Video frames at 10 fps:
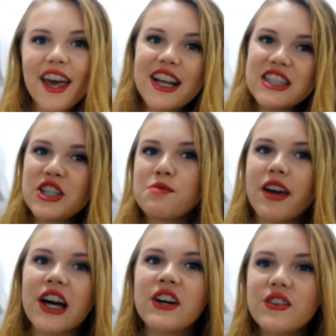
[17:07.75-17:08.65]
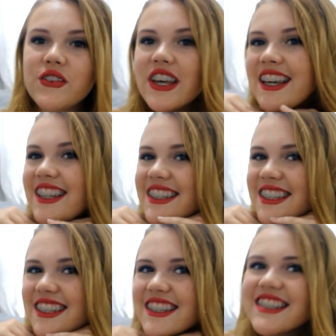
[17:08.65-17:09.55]
and I'll show you my outfit.
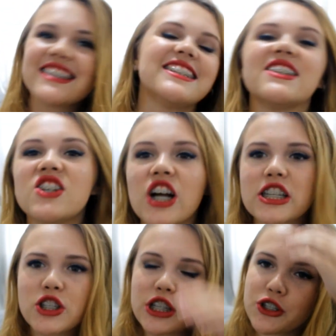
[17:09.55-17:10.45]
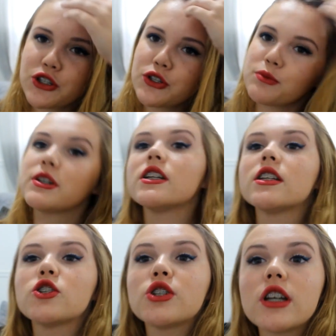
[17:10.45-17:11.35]
Or actually, I should zoom in on
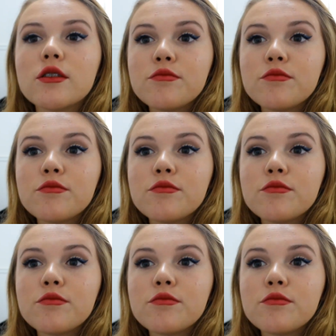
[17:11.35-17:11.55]
this for now.